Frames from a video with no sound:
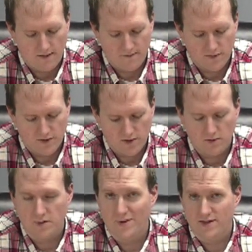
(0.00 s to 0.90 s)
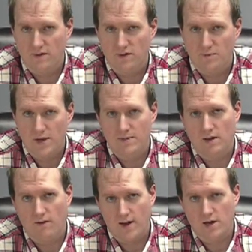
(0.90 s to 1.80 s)
First started with asbestos
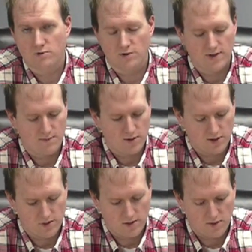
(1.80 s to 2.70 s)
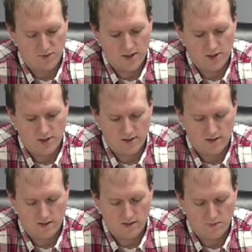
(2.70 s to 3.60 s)
abatement, and the actual demolition of the project
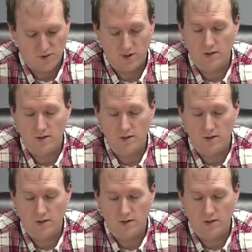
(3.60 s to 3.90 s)
or the building